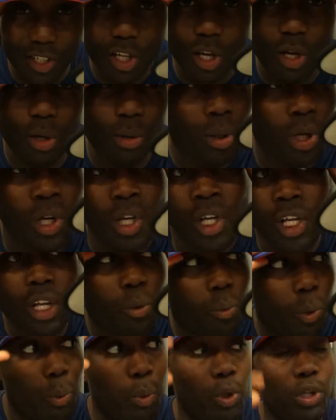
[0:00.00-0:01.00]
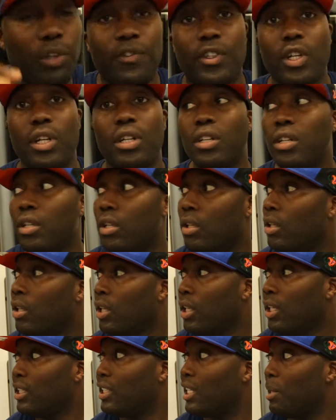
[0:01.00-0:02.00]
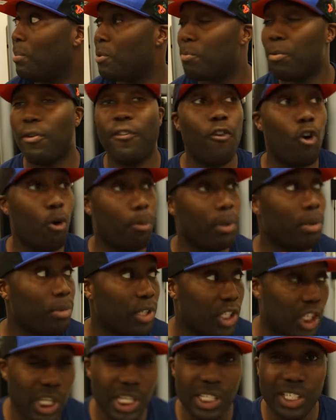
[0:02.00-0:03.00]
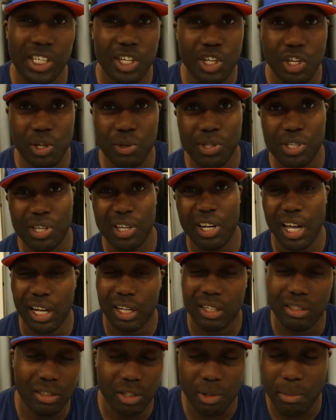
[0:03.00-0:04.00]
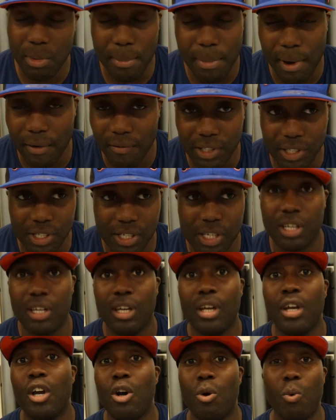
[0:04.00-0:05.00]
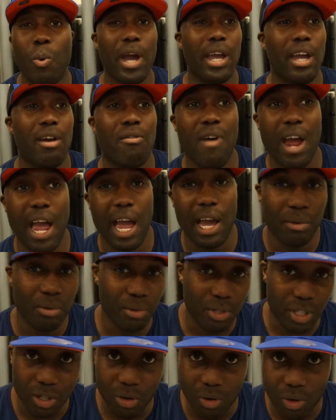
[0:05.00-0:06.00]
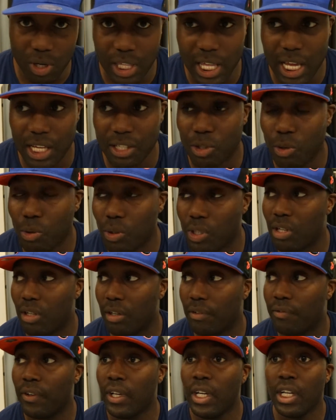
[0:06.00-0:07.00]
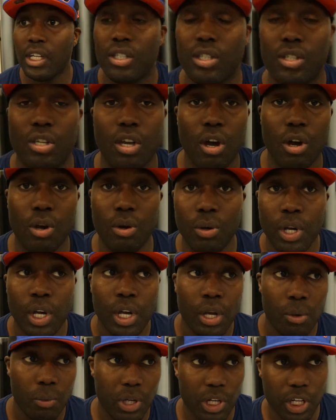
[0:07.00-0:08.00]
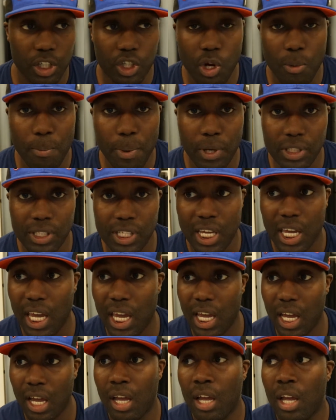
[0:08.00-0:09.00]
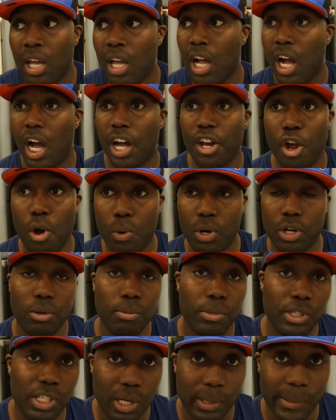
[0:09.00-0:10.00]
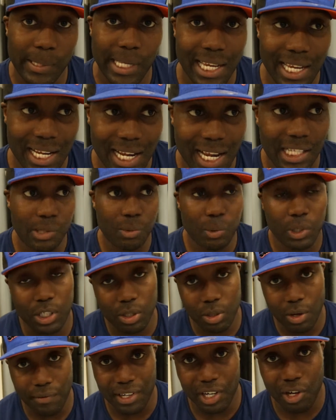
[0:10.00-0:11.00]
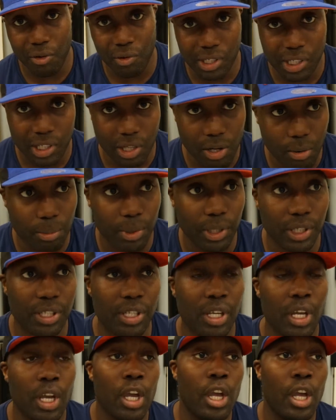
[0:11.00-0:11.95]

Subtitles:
So we would have done dips before, but the machine's in use, and I couldn't be bothered to wait around and all of that sort of stuff. So we're going to jump onto here. I know what numbers I was hitting last week, so I've increased the numbers.